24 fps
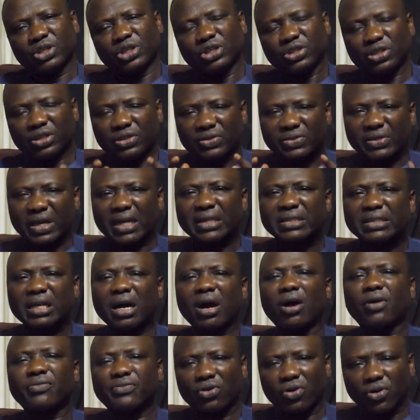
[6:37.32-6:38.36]
in the center
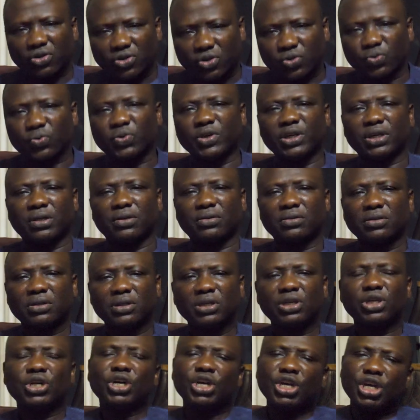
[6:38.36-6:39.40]
of God's will.
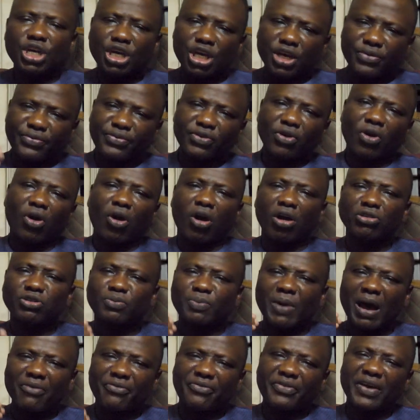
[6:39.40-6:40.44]
If your
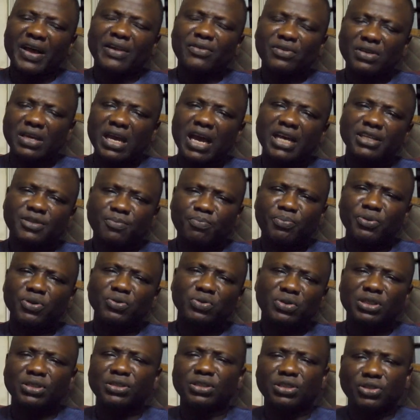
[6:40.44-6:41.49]
husband felt, yes,
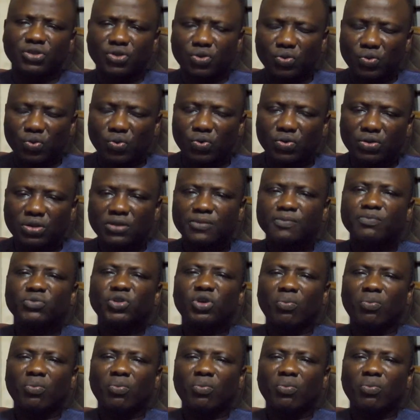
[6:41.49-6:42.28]
building is good,